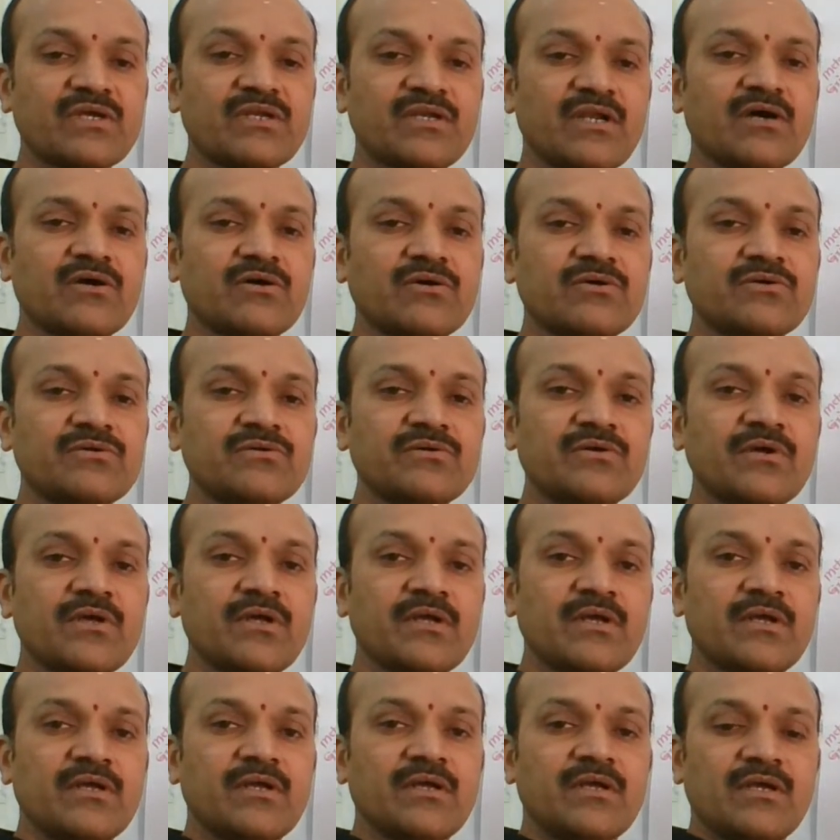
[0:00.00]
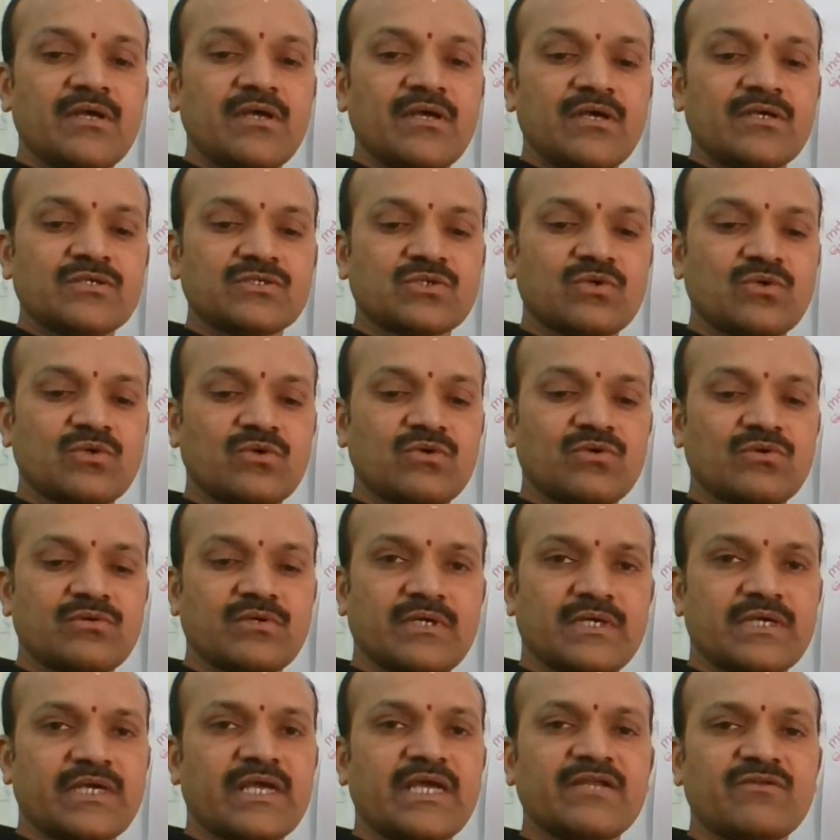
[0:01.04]
Now, so
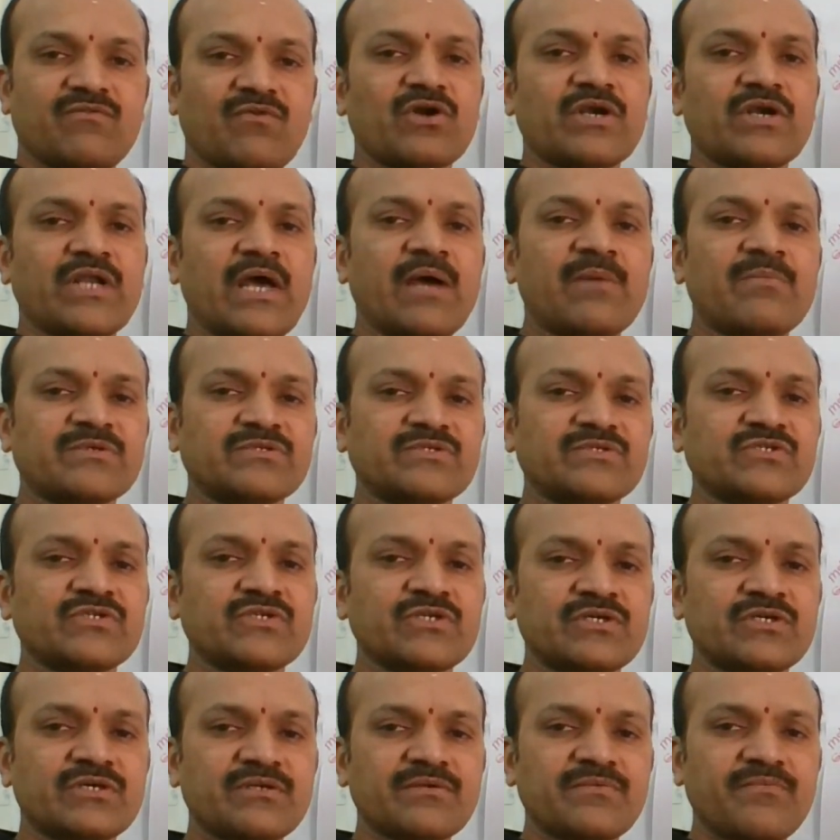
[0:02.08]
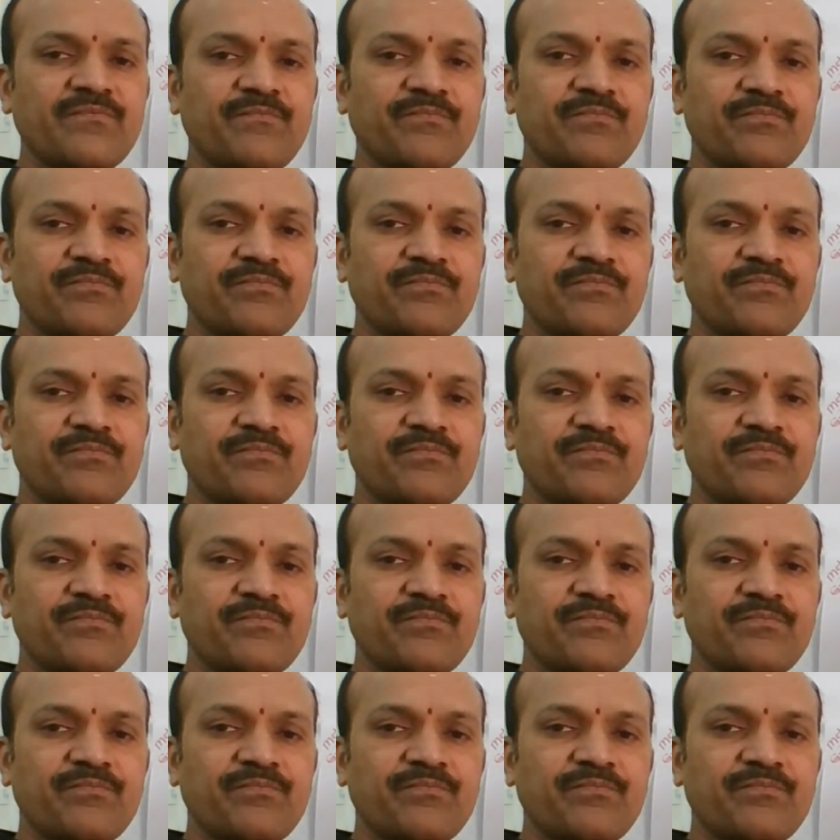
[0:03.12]
again, what happens here?